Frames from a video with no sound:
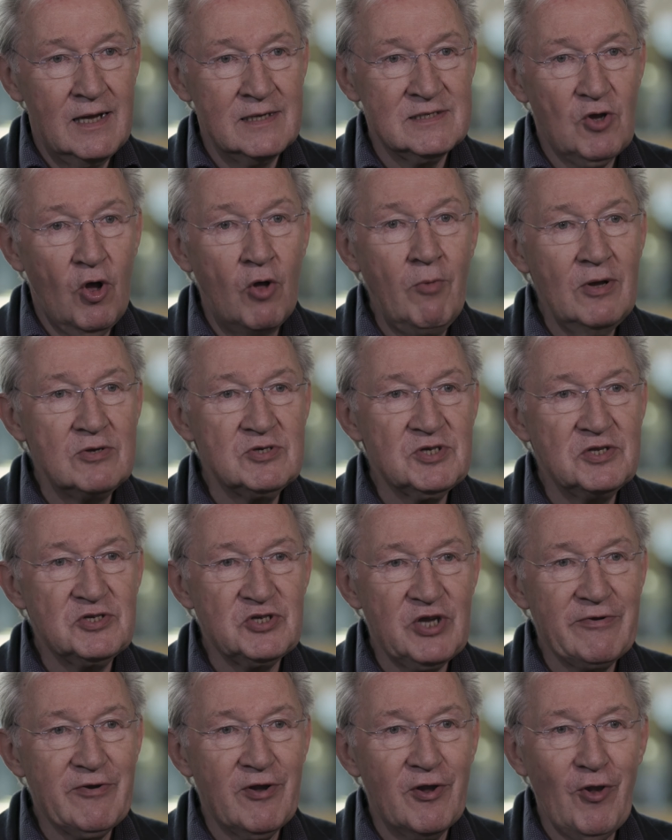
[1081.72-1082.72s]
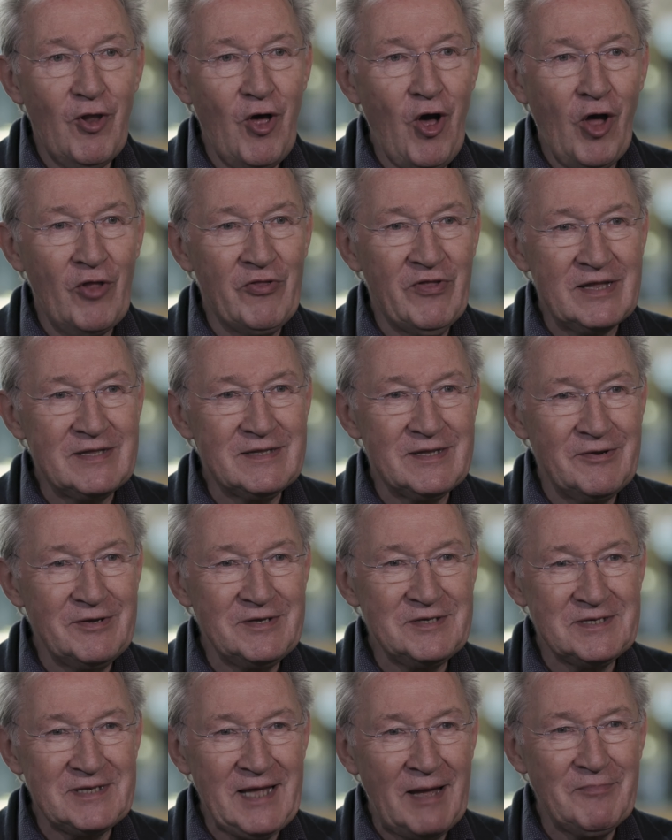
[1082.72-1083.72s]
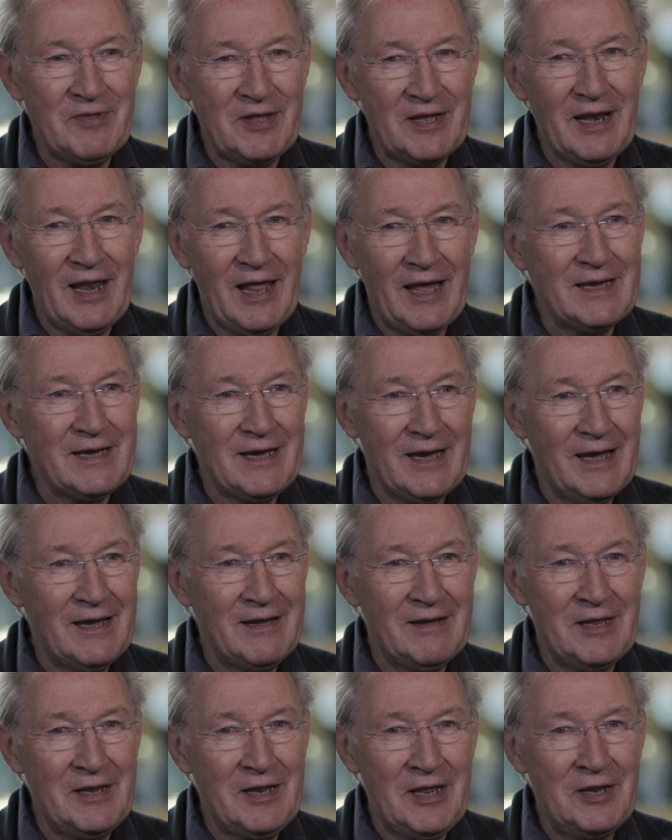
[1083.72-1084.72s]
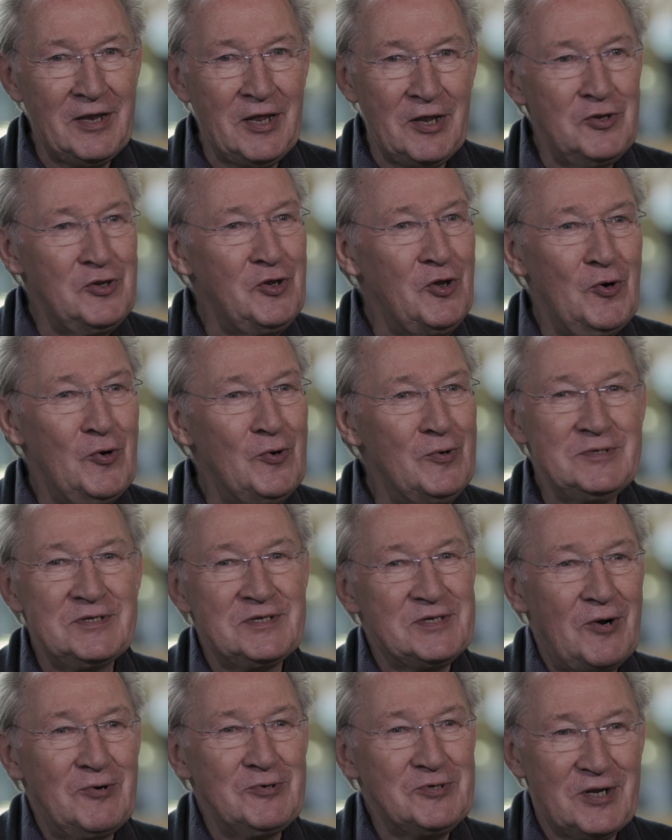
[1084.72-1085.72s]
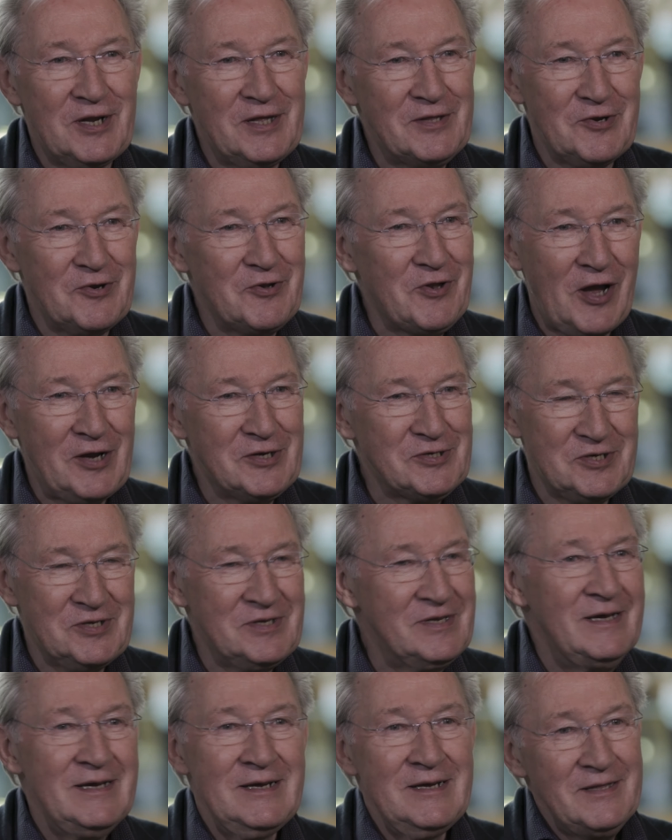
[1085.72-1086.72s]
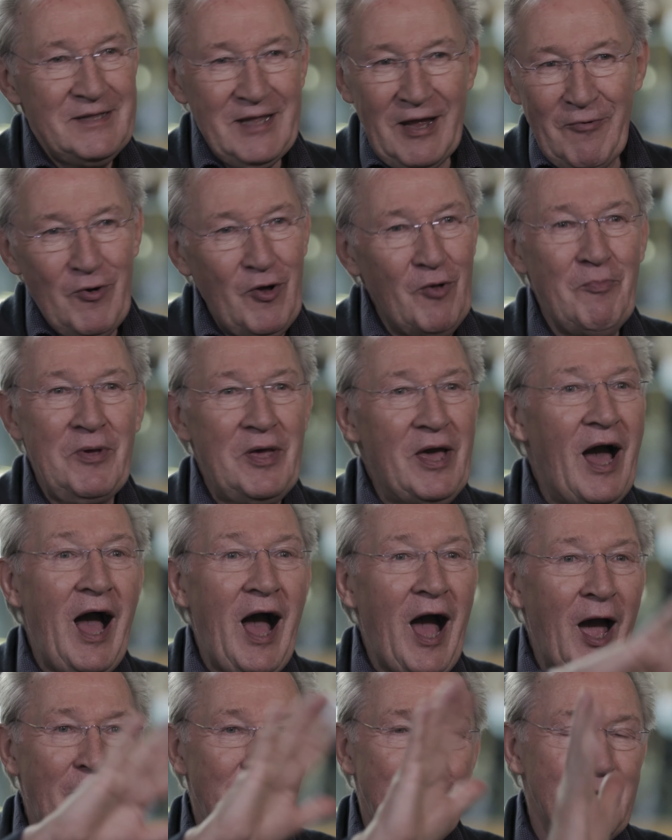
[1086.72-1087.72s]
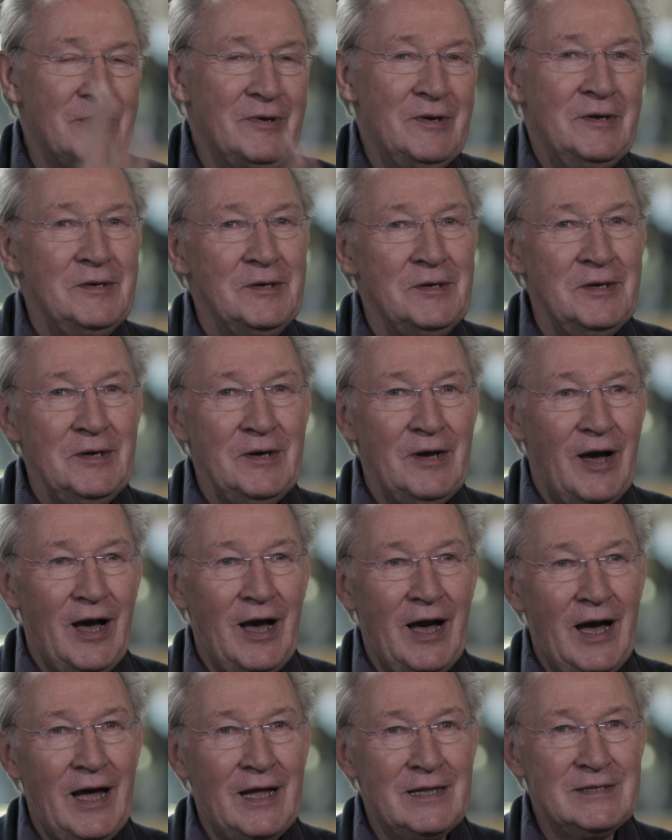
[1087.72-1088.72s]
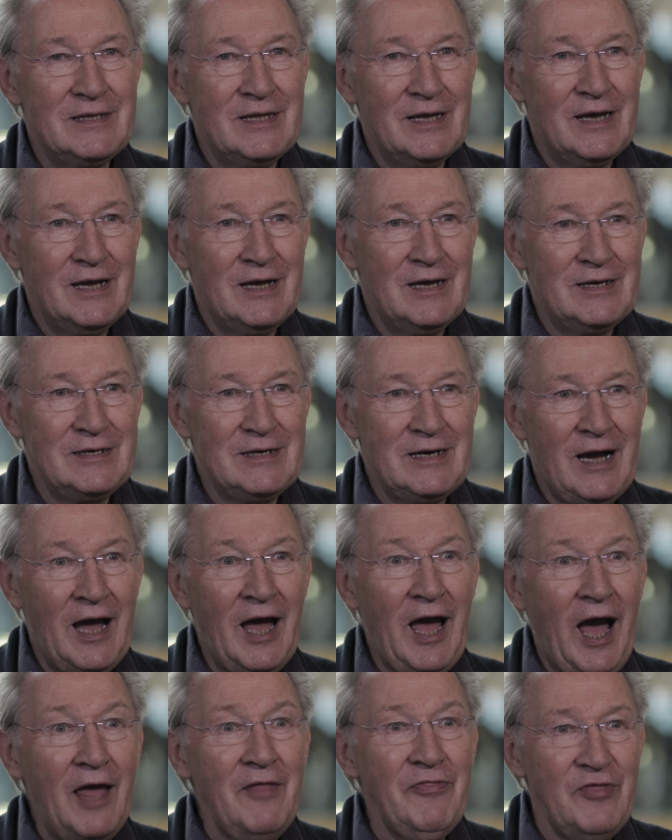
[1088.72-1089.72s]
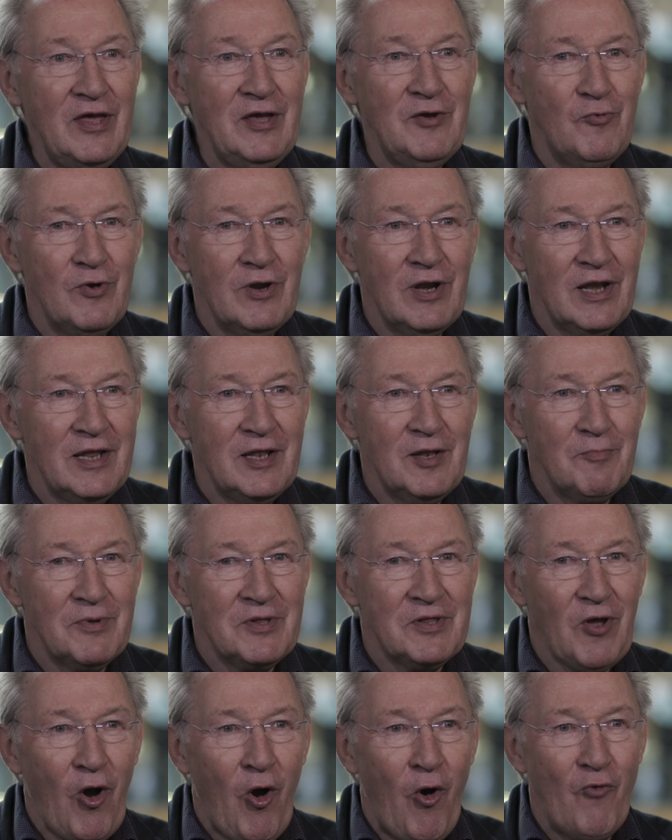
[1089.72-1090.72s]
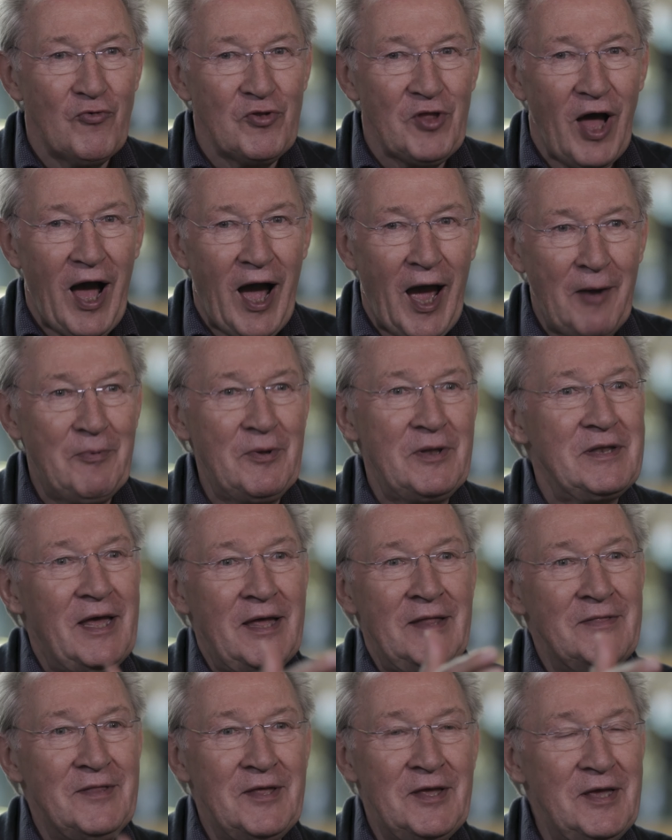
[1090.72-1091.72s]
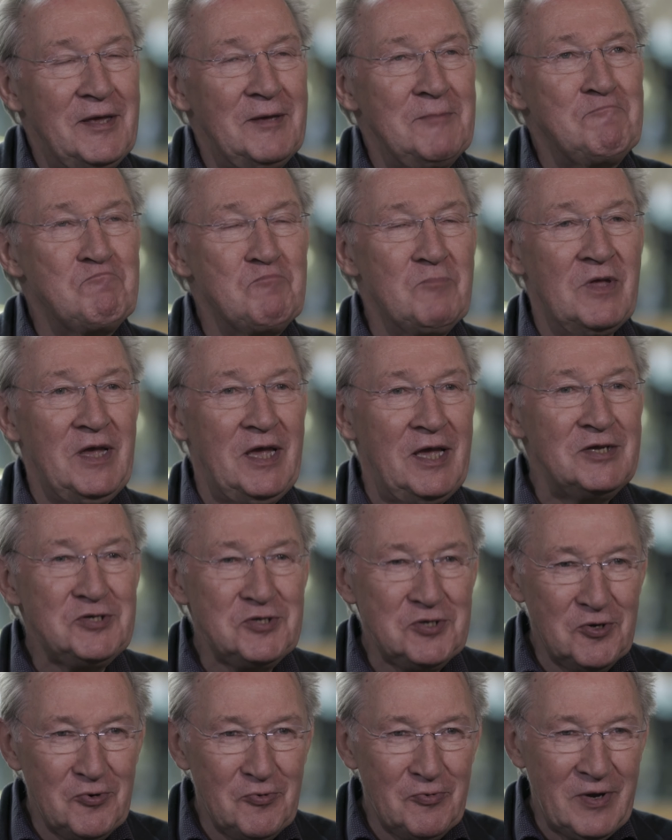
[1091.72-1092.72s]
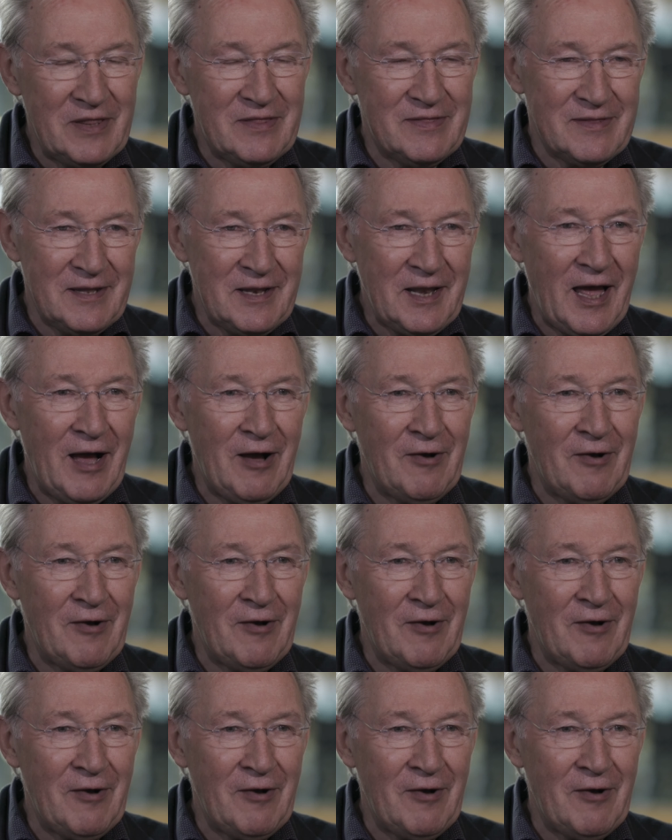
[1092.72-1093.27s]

It's almost a general law that there is something like in a new social introduction, there will be a hype. And I think we're a little bit over the hype, and the issue with